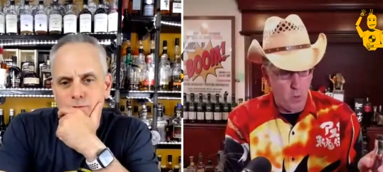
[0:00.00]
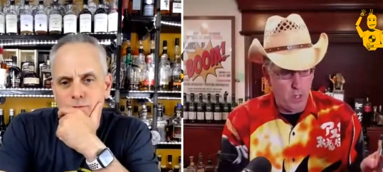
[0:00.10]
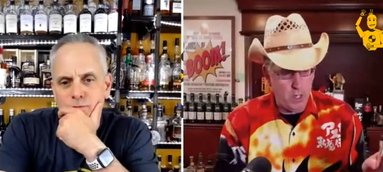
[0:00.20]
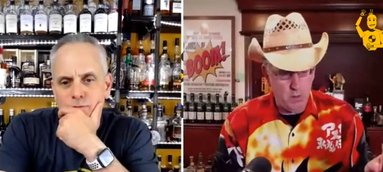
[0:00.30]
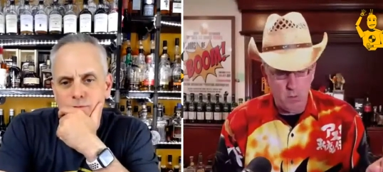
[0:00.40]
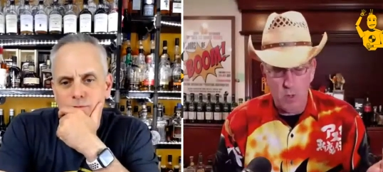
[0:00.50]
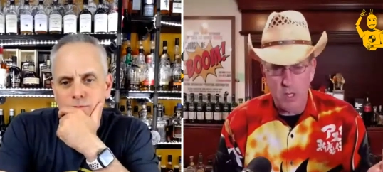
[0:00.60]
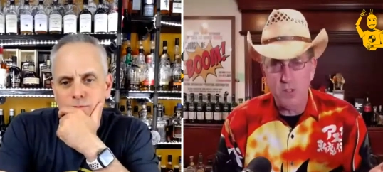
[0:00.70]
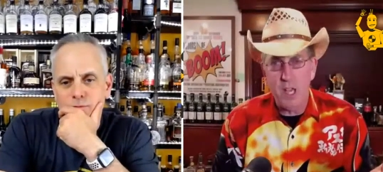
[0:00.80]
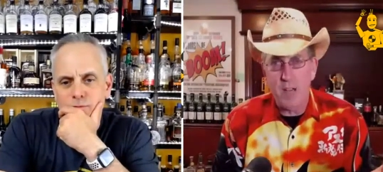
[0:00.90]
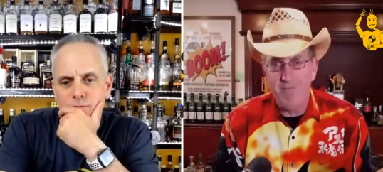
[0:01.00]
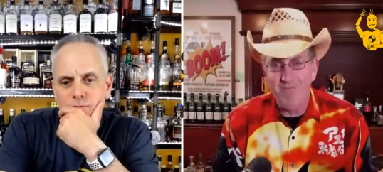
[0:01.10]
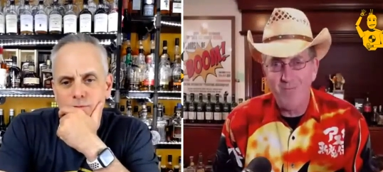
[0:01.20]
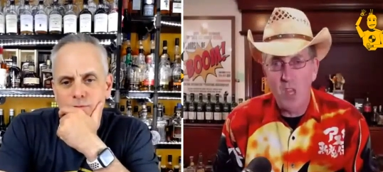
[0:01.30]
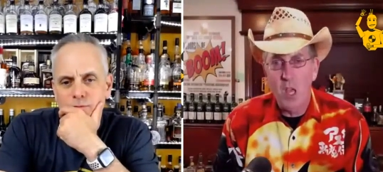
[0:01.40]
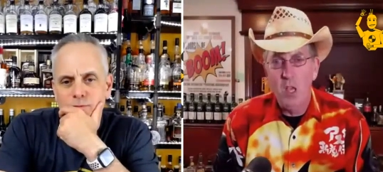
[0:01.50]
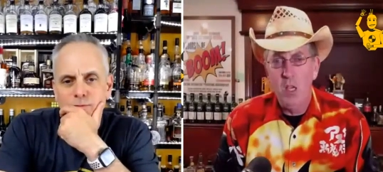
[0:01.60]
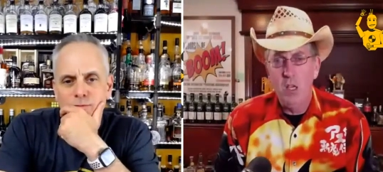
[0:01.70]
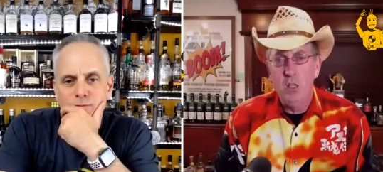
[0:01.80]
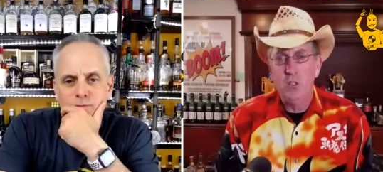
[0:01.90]
Speaker 1: know what, what it said.
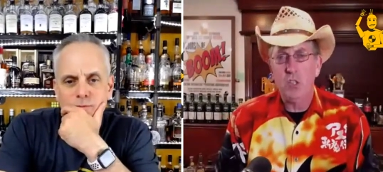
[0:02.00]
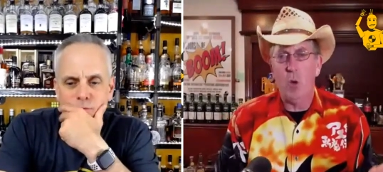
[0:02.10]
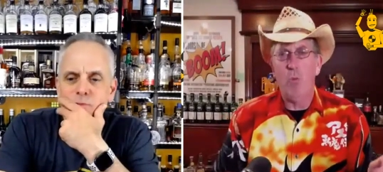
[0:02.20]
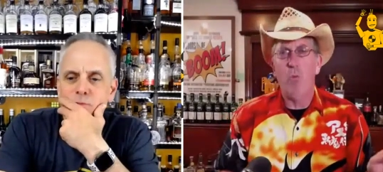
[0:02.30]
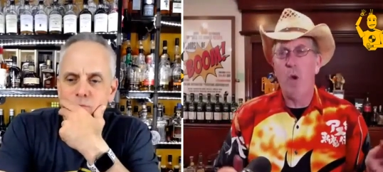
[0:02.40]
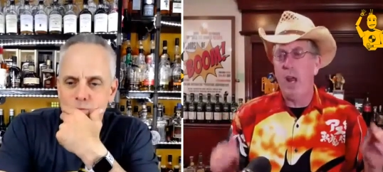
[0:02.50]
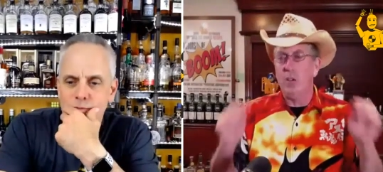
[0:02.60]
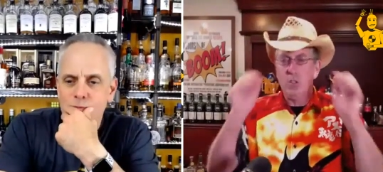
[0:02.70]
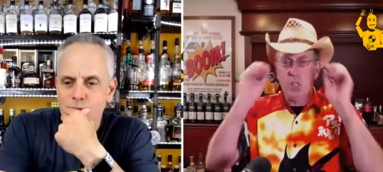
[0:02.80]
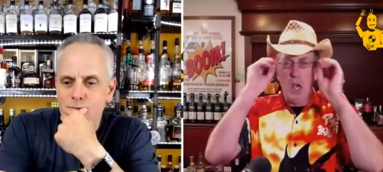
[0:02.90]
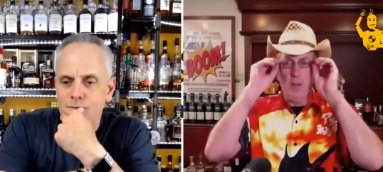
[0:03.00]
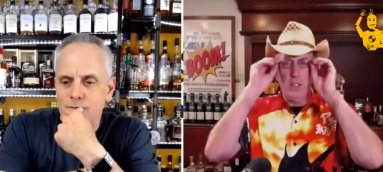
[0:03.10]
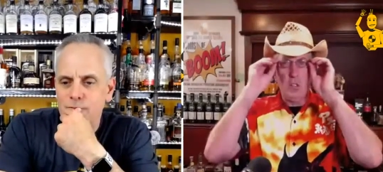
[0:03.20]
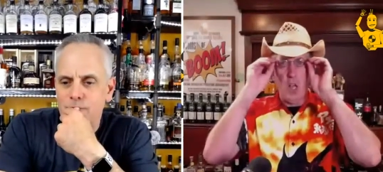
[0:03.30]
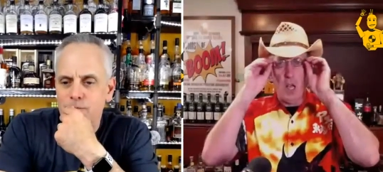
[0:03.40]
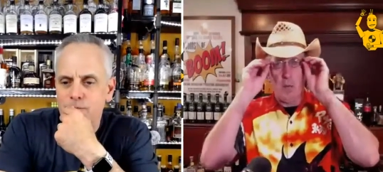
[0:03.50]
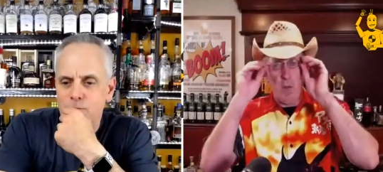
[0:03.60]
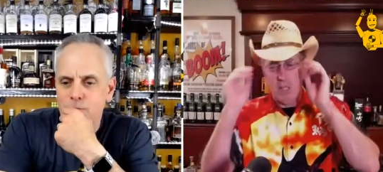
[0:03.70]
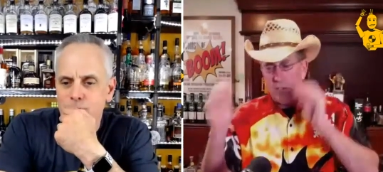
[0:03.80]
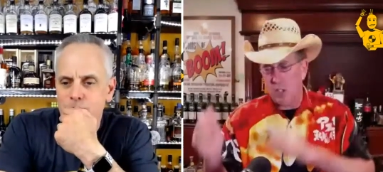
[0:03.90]
So what else? Uh, let's talk
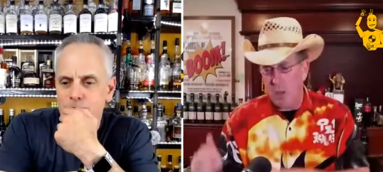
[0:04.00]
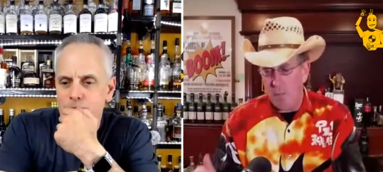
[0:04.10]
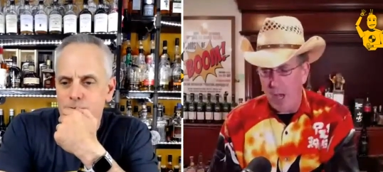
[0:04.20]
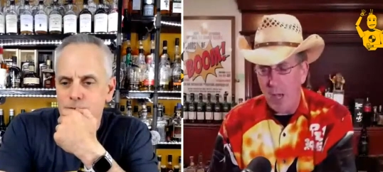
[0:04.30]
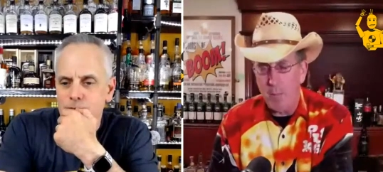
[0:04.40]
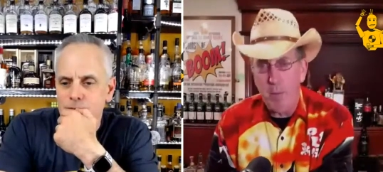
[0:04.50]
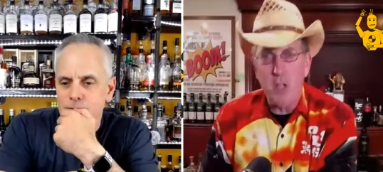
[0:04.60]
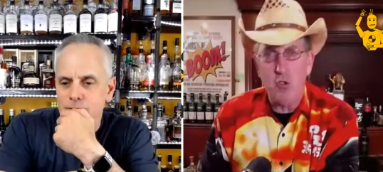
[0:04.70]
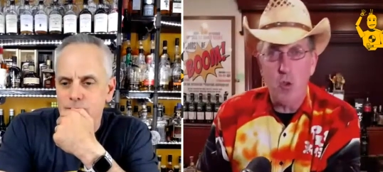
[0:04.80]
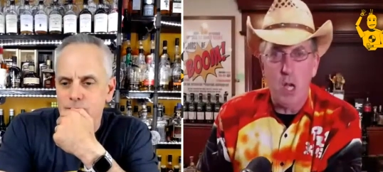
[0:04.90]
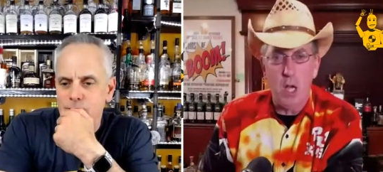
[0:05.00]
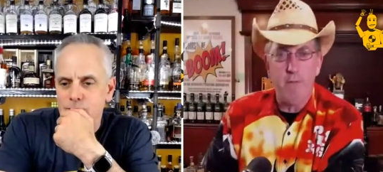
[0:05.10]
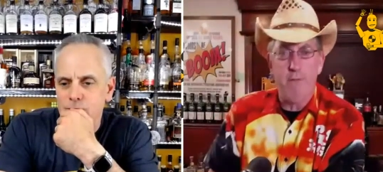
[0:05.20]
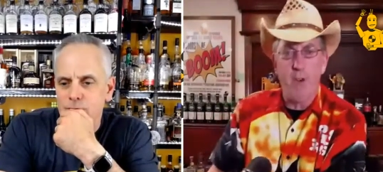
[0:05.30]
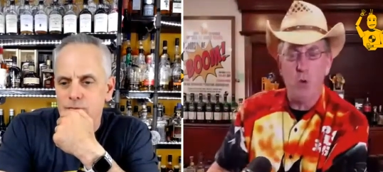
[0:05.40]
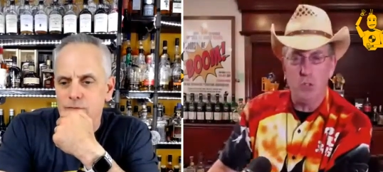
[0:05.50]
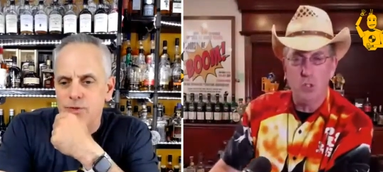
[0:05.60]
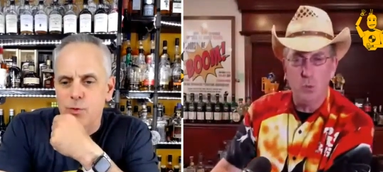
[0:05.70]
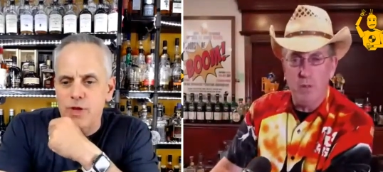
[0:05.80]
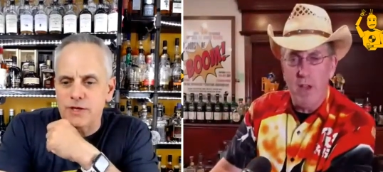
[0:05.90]
about some uh, Patreon folks.
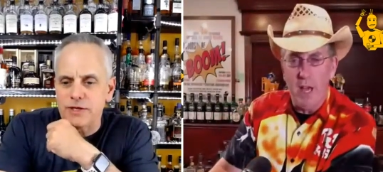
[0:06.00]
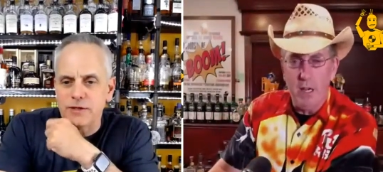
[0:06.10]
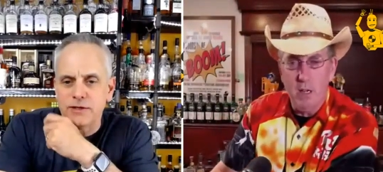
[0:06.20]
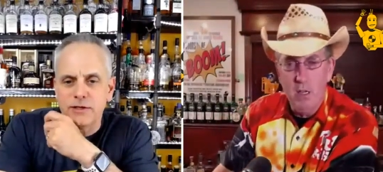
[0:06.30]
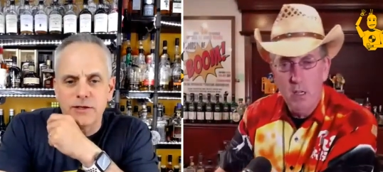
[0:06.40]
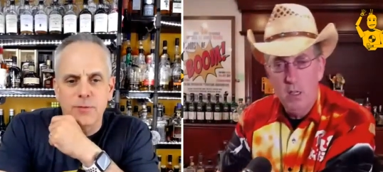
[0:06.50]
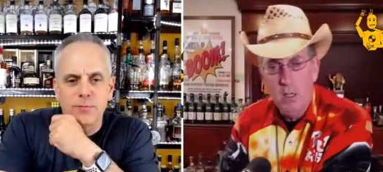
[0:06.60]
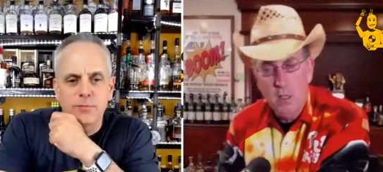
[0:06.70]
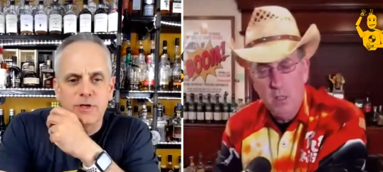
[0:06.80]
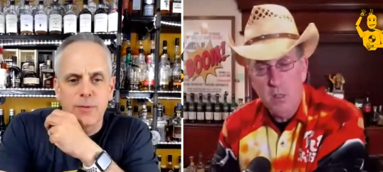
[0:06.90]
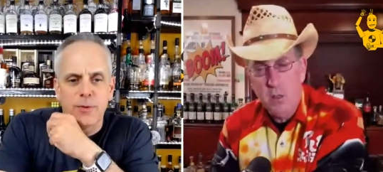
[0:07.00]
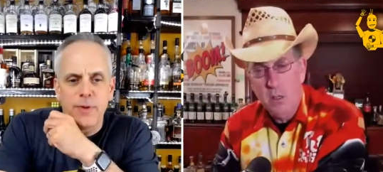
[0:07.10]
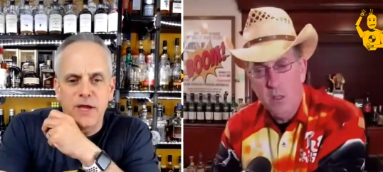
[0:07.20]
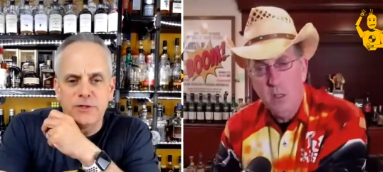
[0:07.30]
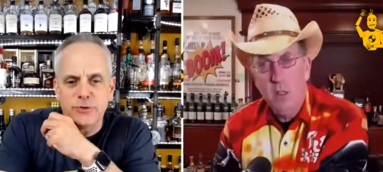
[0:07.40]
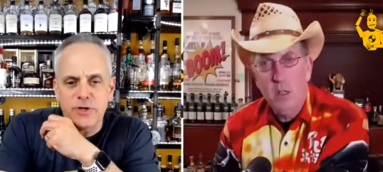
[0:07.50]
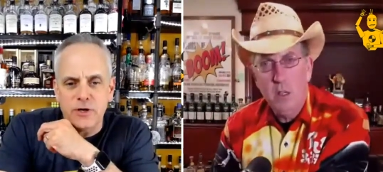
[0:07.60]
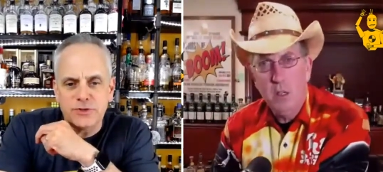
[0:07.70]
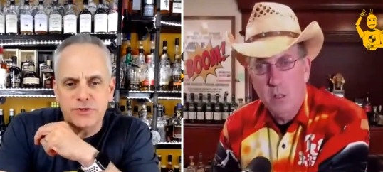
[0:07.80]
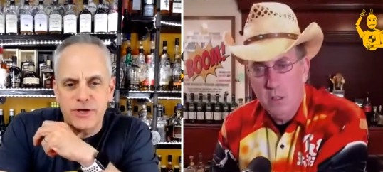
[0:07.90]
Speaker 2: Yeah, yep, a couple Patreon
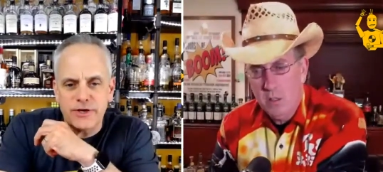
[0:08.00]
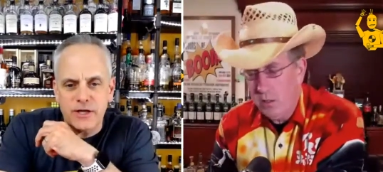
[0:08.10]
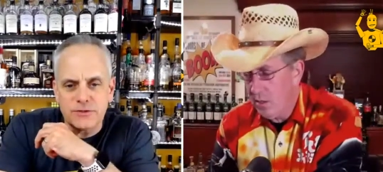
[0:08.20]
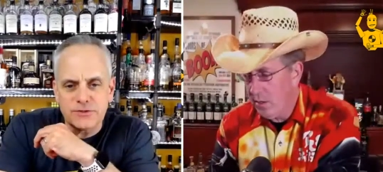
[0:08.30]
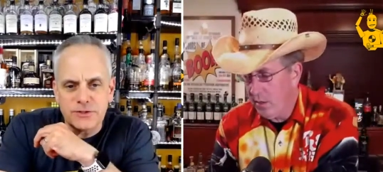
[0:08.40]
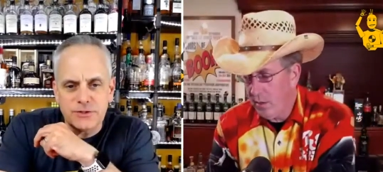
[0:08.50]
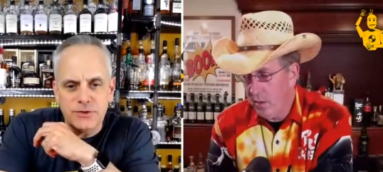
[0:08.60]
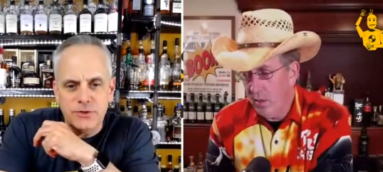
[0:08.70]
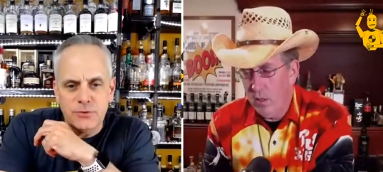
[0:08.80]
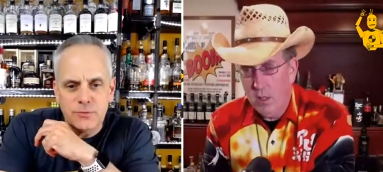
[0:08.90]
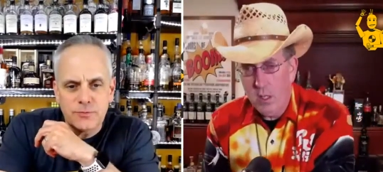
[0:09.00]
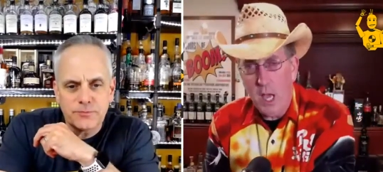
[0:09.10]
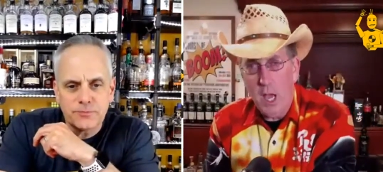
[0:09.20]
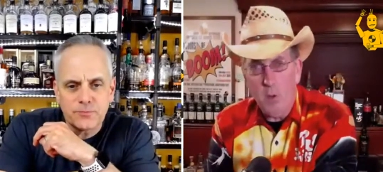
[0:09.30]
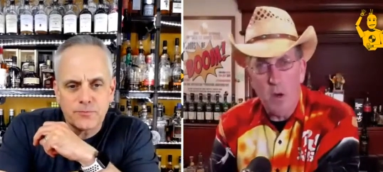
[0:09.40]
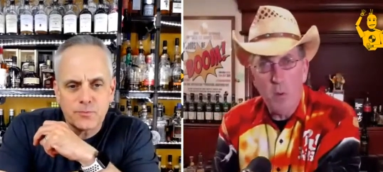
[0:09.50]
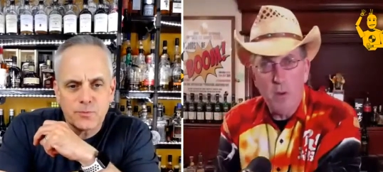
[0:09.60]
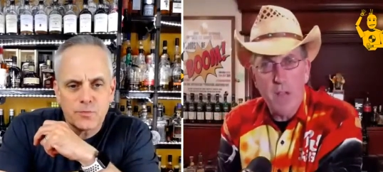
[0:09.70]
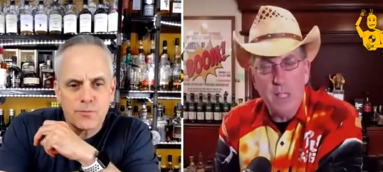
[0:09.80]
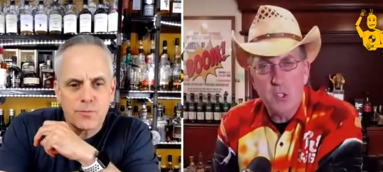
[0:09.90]
shout outs to
Speaker 1: do. Yeah, where
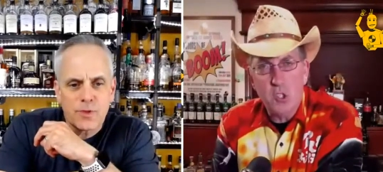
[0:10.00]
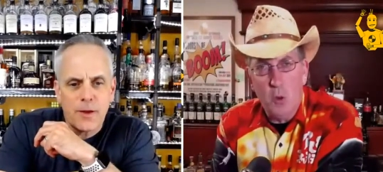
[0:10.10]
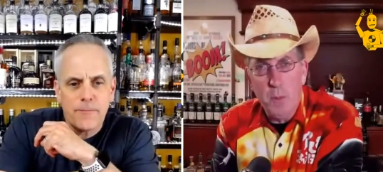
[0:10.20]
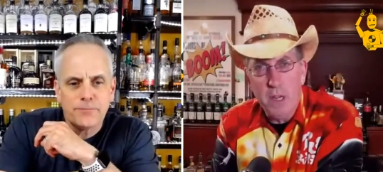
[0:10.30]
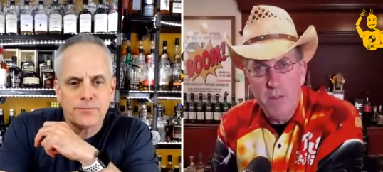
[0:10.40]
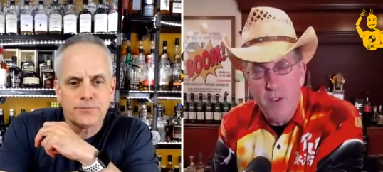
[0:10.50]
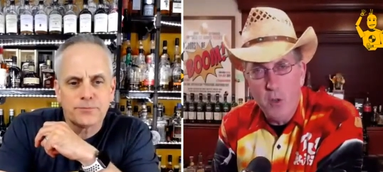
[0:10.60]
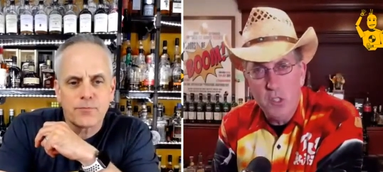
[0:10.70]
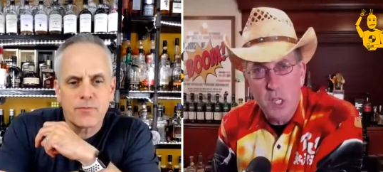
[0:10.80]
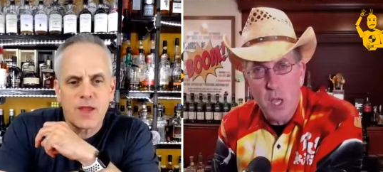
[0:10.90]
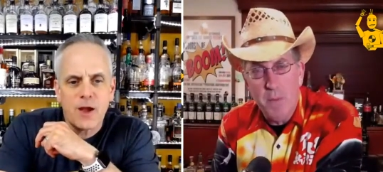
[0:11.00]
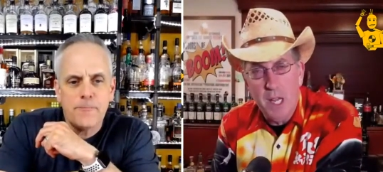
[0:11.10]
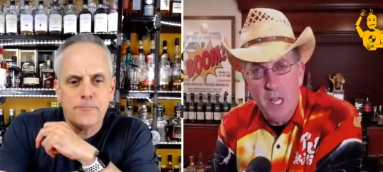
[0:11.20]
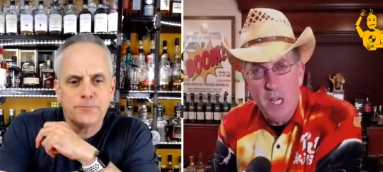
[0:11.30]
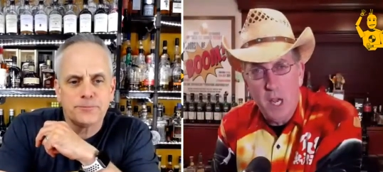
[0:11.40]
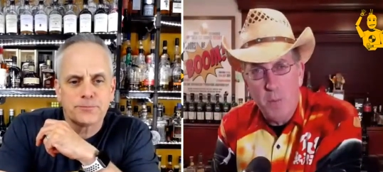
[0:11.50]
we've got so many folks coming in and